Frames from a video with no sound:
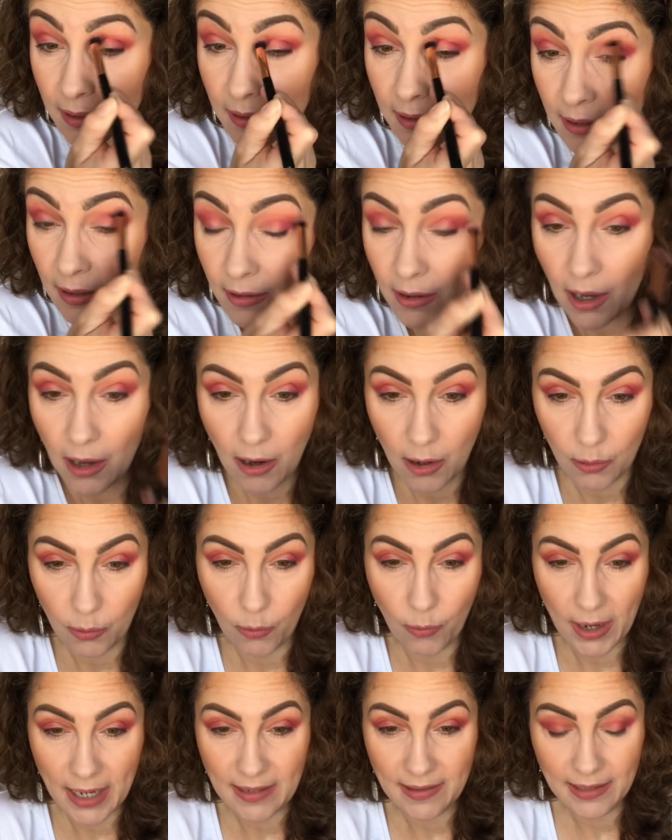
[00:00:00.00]
you can't
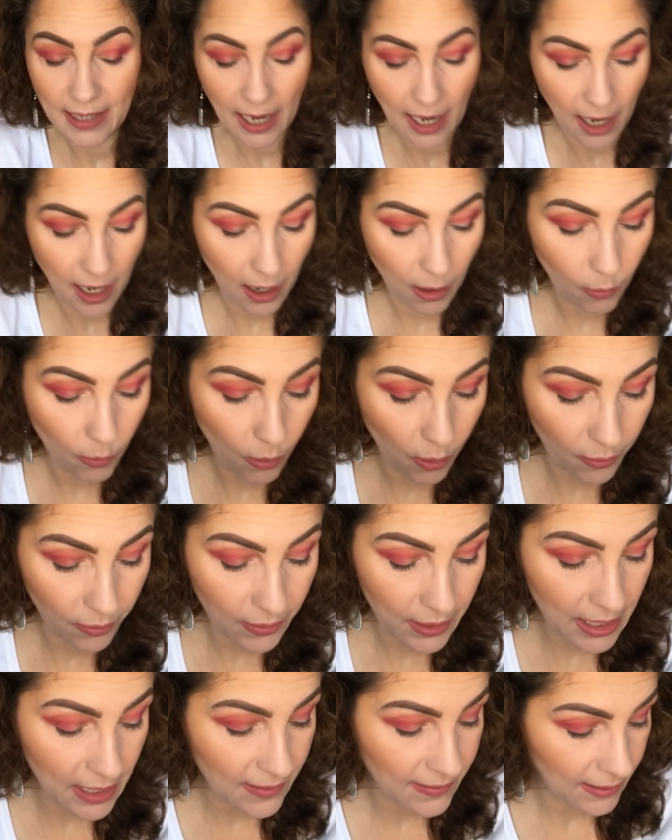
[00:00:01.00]
always tell what
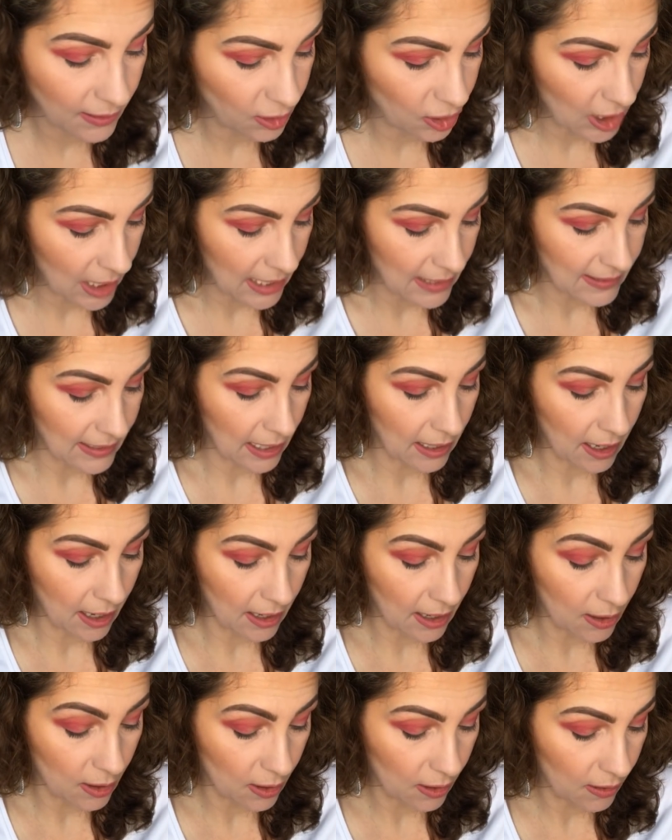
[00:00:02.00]
these shades are
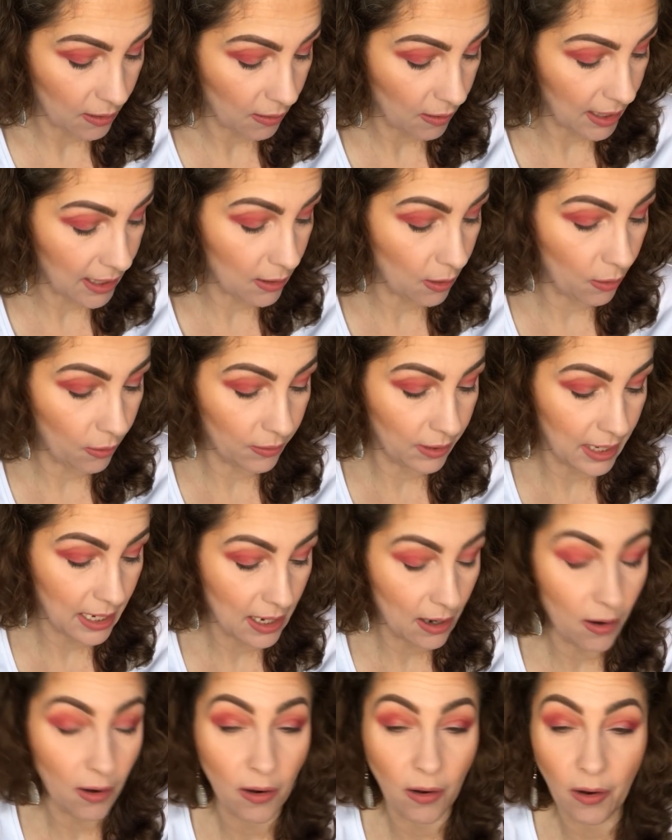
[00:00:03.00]
going to look like on the
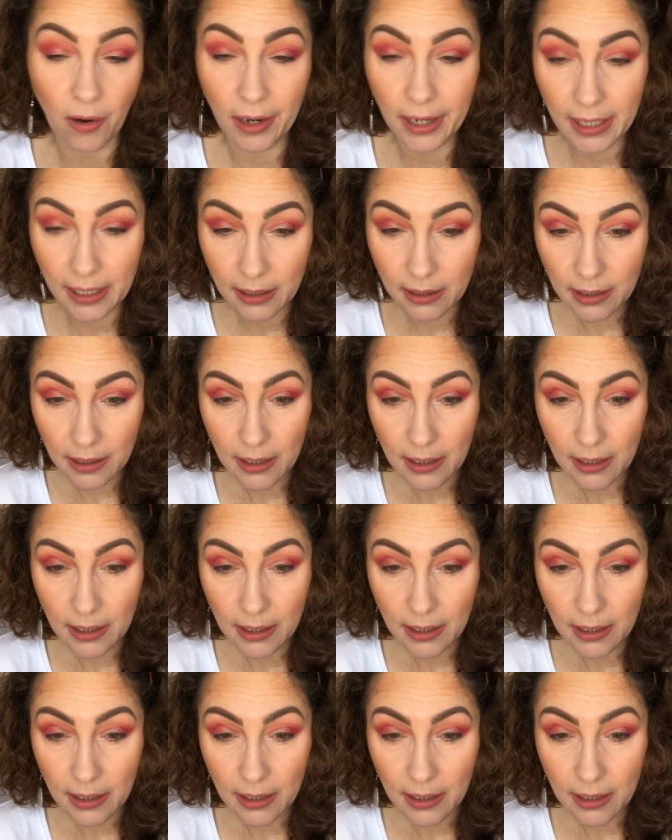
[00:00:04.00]
eye.